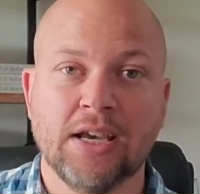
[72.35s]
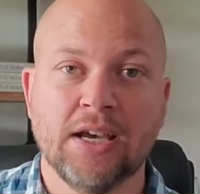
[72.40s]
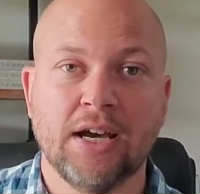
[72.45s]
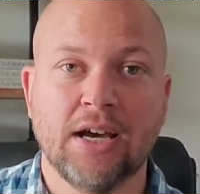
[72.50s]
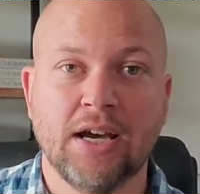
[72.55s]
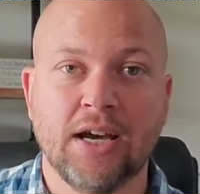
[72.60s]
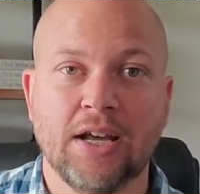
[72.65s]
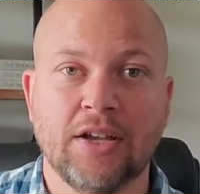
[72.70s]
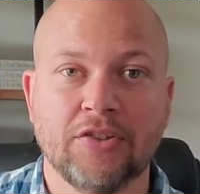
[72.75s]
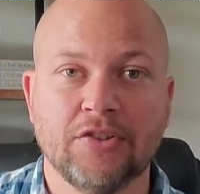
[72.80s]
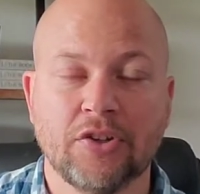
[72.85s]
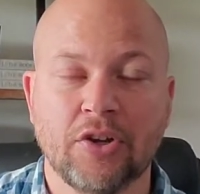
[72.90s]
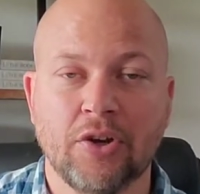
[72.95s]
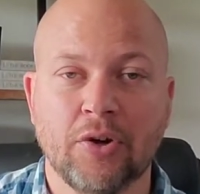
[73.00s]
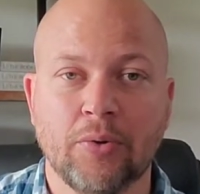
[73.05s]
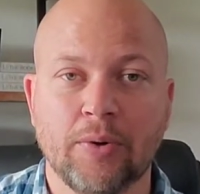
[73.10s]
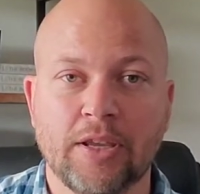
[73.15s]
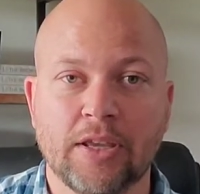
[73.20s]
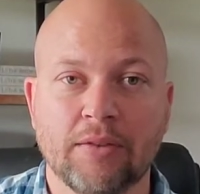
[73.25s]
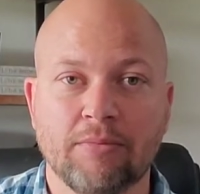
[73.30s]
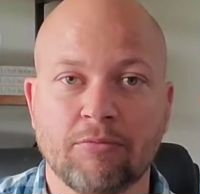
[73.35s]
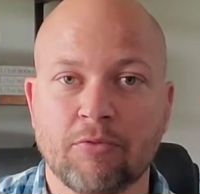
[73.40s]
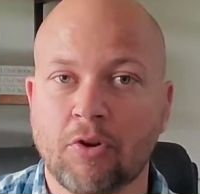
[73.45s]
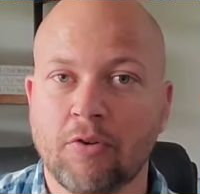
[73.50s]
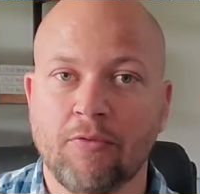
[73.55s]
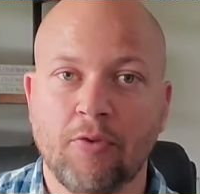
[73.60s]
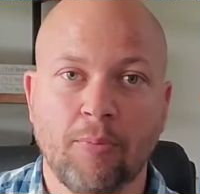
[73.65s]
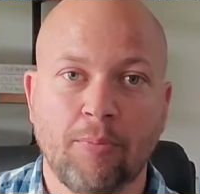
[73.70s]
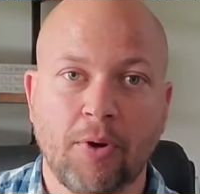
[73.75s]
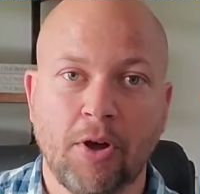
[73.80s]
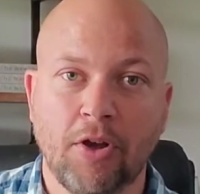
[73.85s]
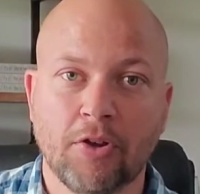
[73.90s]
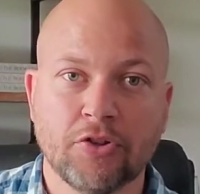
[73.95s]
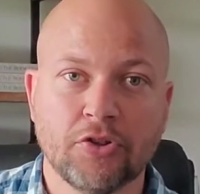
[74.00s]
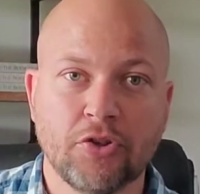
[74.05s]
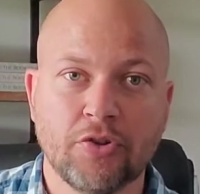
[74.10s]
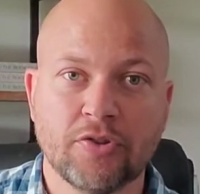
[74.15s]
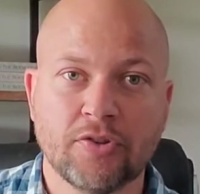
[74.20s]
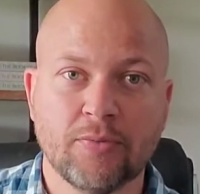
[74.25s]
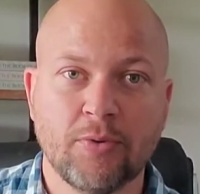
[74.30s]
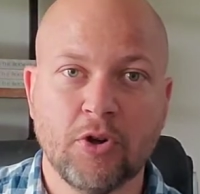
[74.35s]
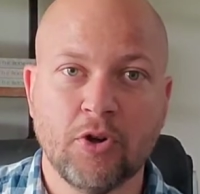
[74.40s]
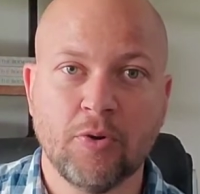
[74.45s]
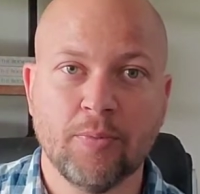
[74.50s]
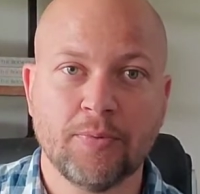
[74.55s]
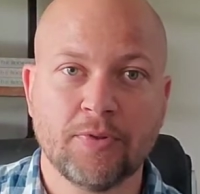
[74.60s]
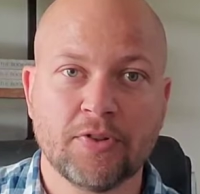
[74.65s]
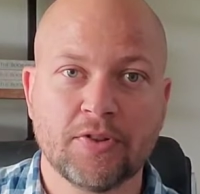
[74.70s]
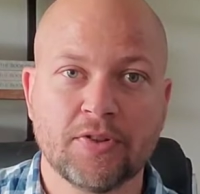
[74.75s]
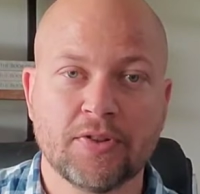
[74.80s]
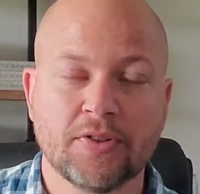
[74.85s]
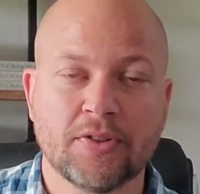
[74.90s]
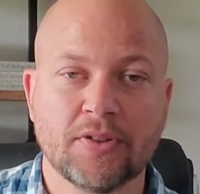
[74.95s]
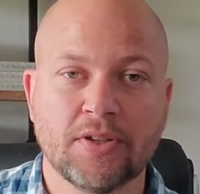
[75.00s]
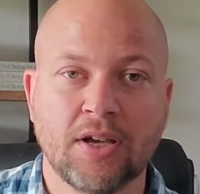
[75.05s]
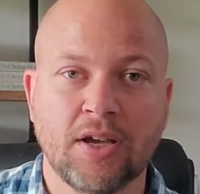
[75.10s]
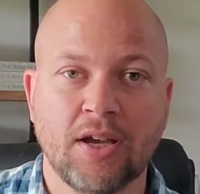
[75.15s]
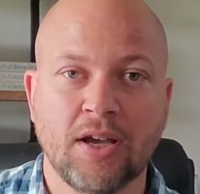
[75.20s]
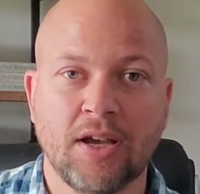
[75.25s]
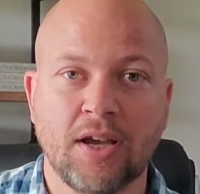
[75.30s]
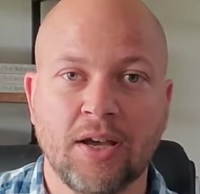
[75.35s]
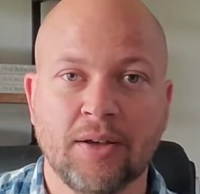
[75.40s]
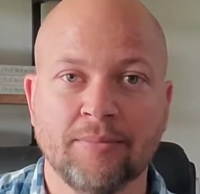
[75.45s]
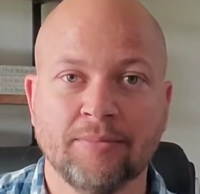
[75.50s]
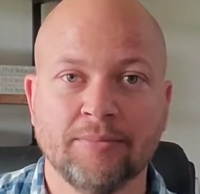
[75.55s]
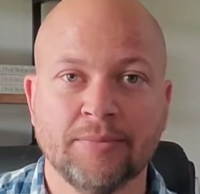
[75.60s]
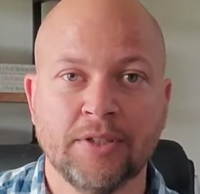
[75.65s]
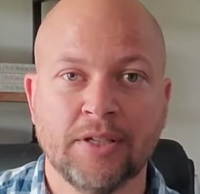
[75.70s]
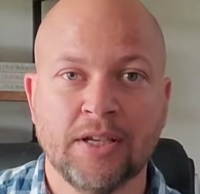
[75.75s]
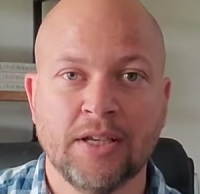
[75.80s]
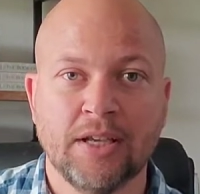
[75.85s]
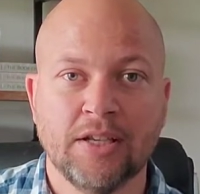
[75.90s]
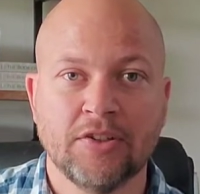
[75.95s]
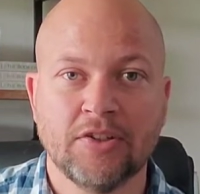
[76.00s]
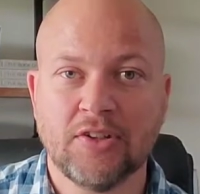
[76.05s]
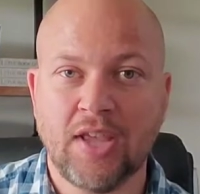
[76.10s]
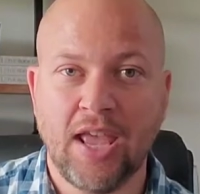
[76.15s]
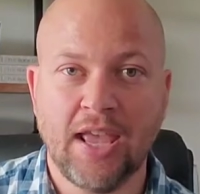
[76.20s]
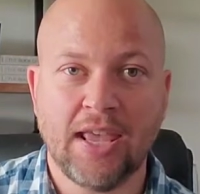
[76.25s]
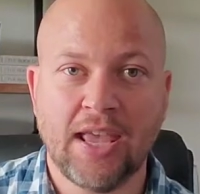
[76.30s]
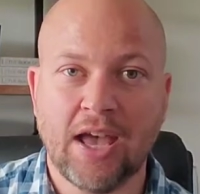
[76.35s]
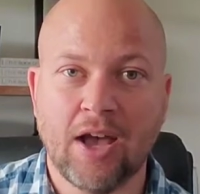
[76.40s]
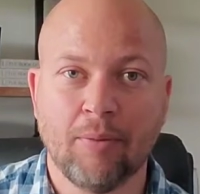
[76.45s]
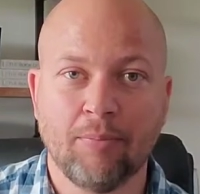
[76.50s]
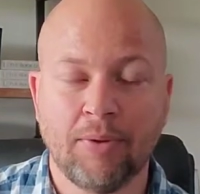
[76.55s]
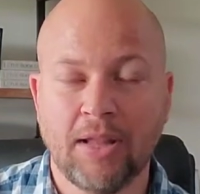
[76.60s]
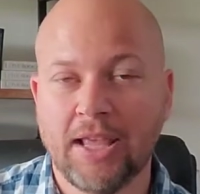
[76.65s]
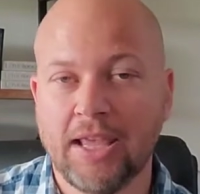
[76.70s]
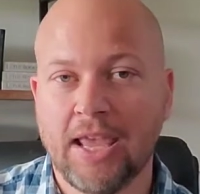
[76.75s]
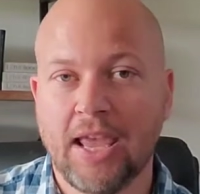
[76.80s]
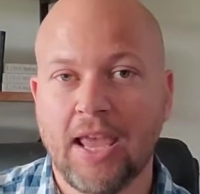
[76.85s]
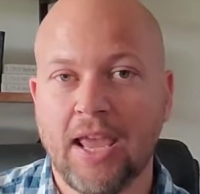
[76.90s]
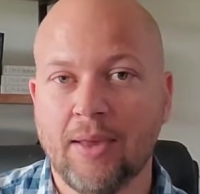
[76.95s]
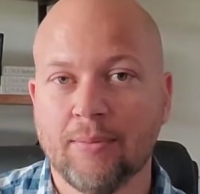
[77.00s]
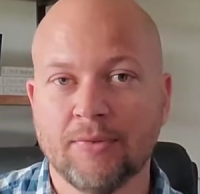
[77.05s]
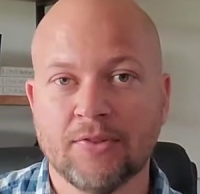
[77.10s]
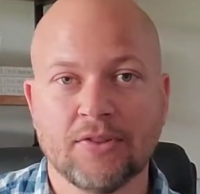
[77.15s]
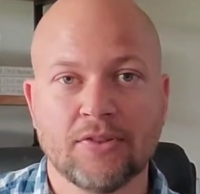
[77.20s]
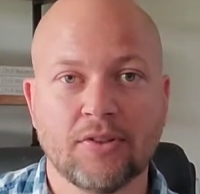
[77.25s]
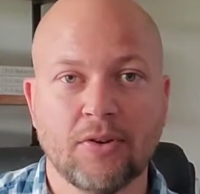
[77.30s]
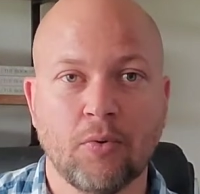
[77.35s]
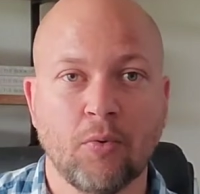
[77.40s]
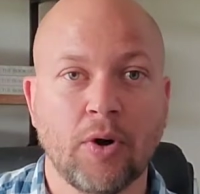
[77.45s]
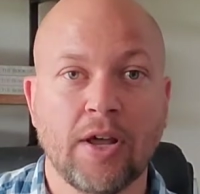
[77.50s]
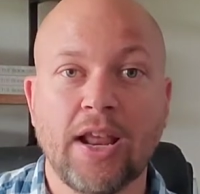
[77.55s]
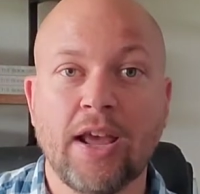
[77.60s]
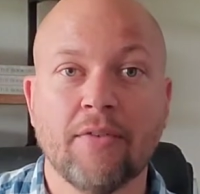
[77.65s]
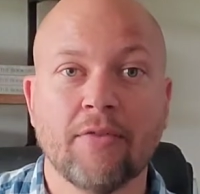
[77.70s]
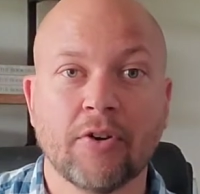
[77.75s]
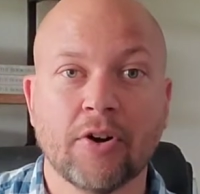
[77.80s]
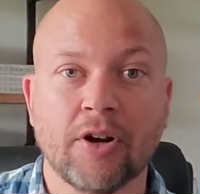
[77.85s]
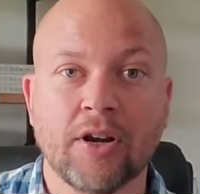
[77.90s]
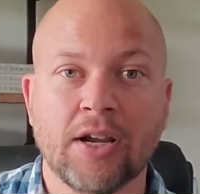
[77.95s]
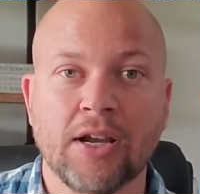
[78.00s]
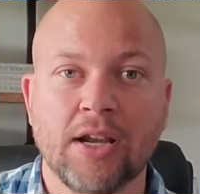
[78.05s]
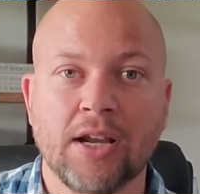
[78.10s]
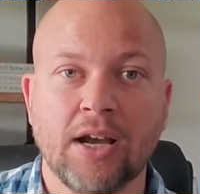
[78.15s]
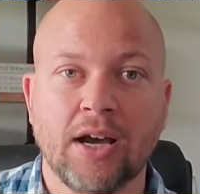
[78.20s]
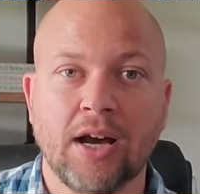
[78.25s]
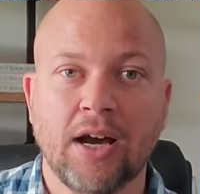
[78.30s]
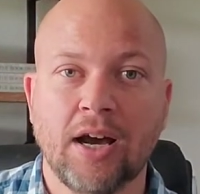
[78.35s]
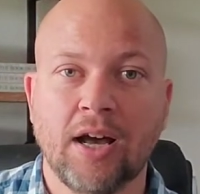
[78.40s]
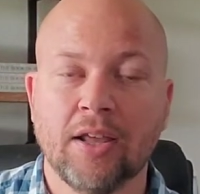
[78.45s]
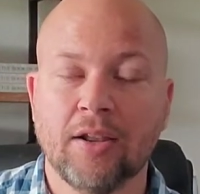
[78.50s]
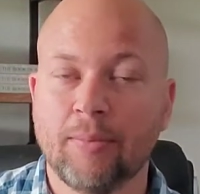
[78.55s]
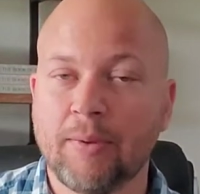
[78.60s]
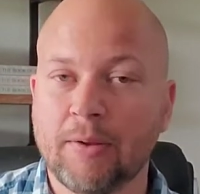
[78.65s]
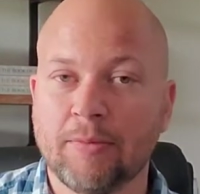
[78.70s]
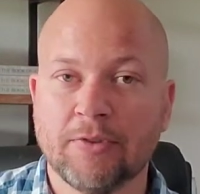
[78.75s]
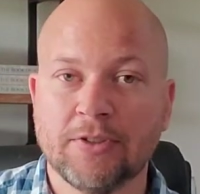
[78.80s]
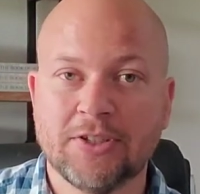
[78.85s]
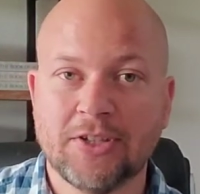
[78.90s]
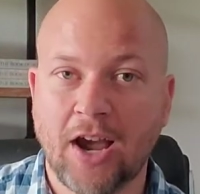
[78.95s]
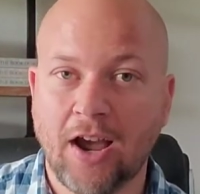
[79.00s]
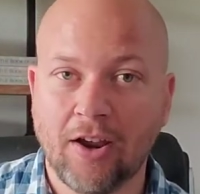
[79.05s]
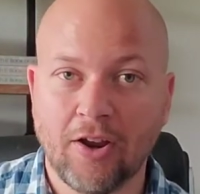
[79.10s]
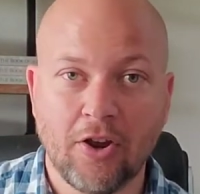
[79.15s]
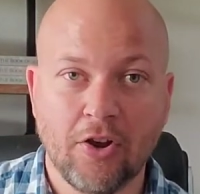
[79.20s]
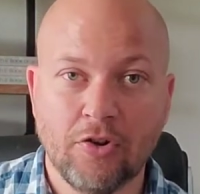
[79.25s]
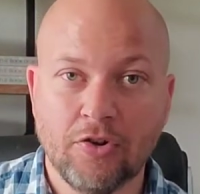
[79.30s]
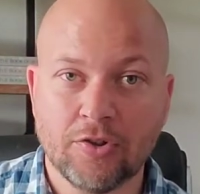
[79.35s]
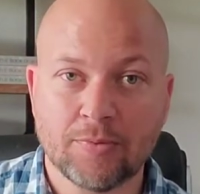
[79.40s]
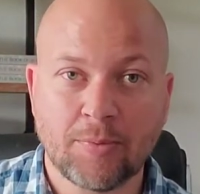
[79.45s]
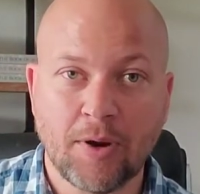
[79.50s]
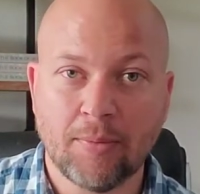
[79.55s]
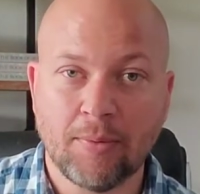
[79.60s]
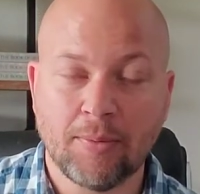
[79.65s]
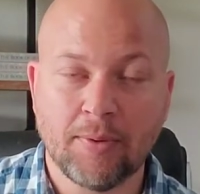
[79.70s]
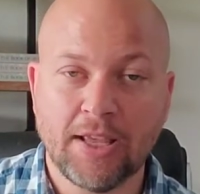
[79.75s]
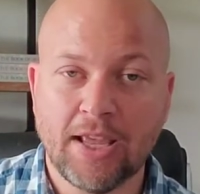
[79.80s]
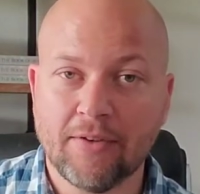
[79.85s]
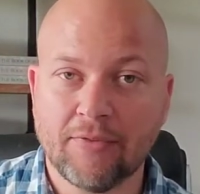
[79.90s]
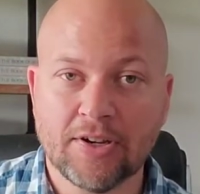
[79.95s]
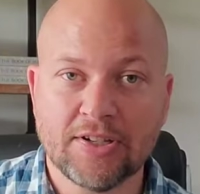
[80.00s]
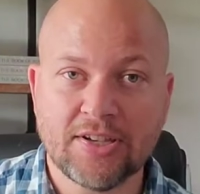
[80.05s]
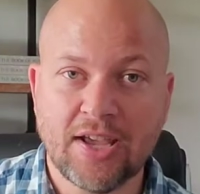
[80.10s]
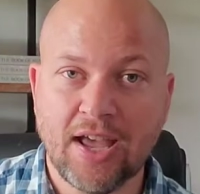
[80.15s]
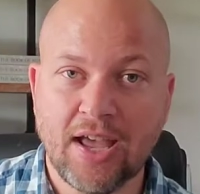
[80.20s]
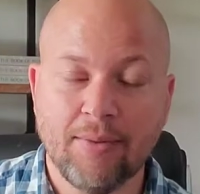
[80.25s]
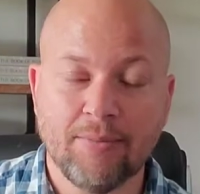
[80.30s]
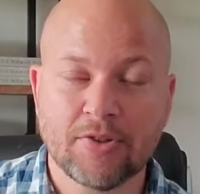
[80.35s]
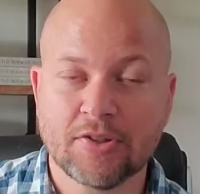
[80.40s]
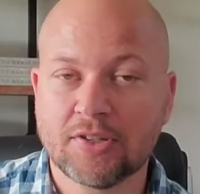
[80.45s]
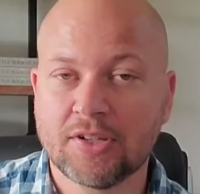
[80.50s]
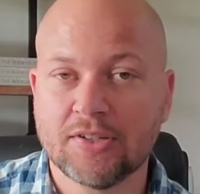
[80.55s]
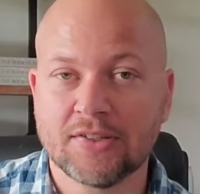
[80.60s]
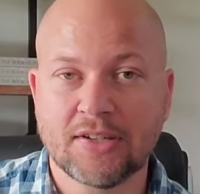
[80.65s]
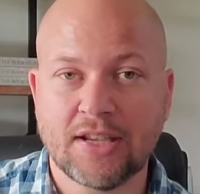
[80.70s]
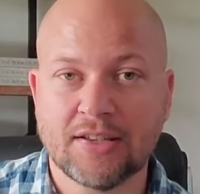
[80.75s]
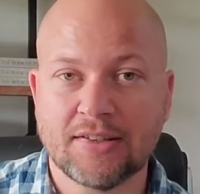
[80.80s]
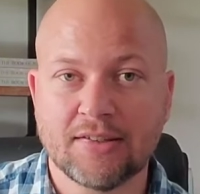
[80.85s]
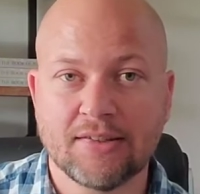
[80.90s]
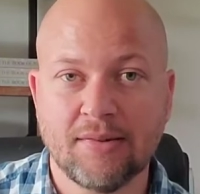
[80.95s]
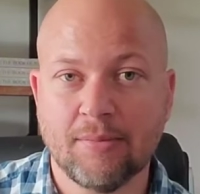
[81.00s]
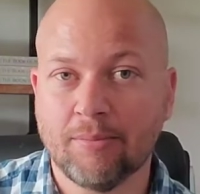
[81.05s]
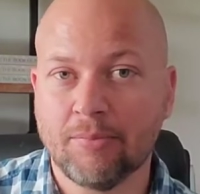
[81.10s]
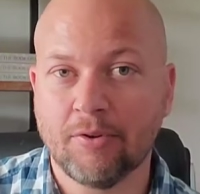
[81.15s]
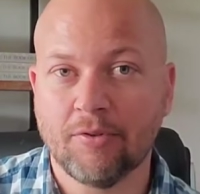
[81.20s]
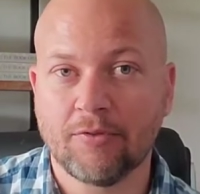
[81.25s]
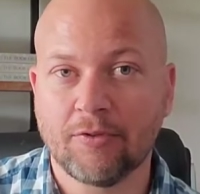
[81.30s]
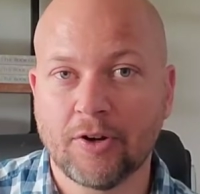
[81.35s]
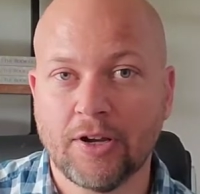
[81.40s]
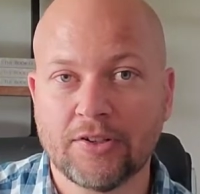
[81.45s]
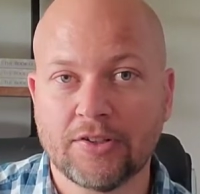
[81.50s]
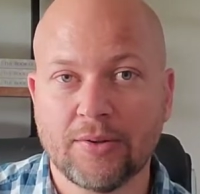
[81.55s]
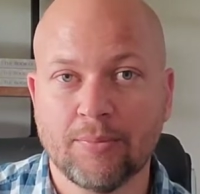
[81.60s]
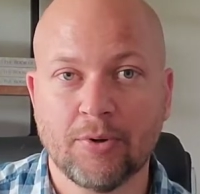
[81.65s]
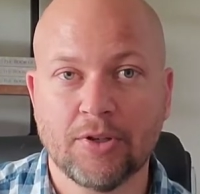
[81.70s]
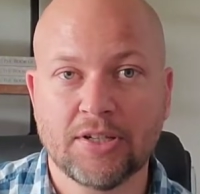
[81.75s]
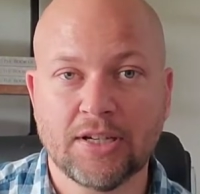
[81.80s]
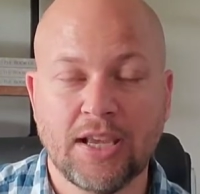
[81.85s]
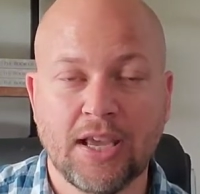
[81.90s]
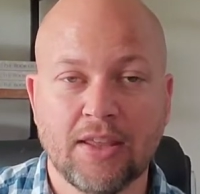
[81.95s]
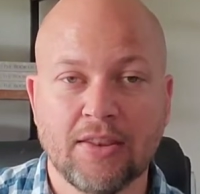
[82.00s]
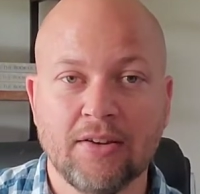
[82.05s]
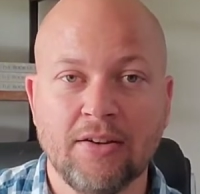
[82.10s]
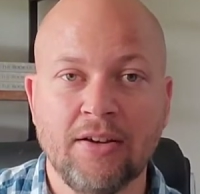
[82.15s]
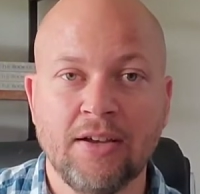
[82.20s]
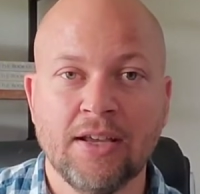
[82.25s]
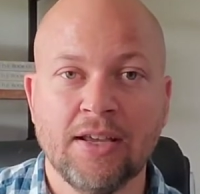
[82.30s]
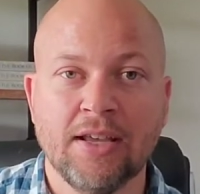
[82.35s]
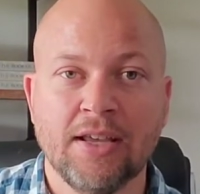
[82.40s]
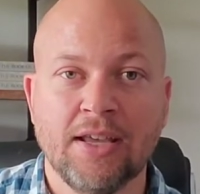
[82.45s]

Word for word: Uh, so we can throw footballs, shoot some hoops, um, just hang out, play games, whatever. Uh, be tacos probably every time just because that's simple for us to put together.